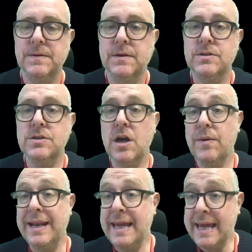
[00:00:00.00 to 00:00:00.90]
So,
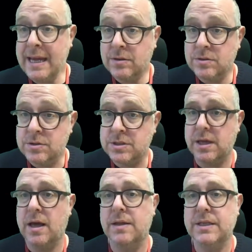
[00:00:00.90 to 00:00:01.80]
in the Eagles
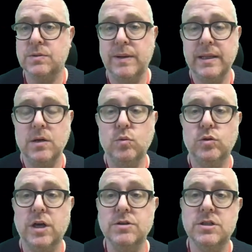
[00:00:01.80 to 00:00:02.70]
uh, this week, the award
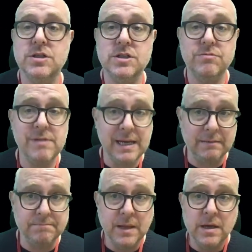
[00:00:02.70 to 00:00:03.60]
goes to
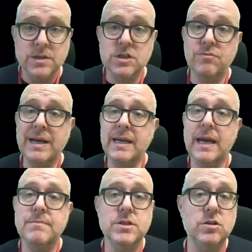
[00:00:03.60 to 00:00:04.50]
Serene. Serene
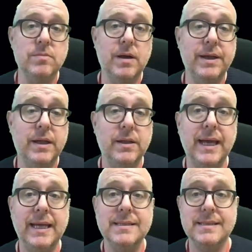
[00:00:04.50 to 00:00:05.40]
came to Two Mile Hill
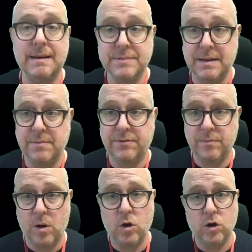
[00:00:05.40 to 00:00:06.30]
in September from
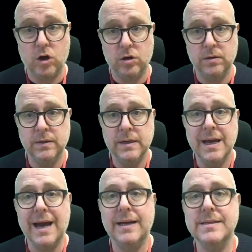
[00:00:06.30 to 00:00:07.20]
Hong Kong
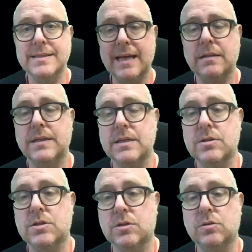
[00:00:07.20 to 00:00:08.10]
and has settled into
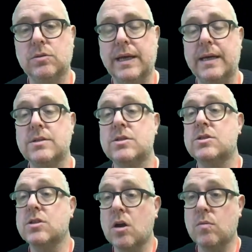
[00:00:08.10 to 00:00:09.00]
school here
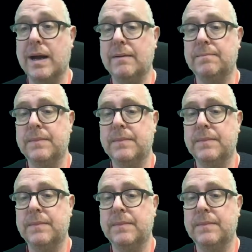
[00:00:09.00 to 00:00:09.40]
so well.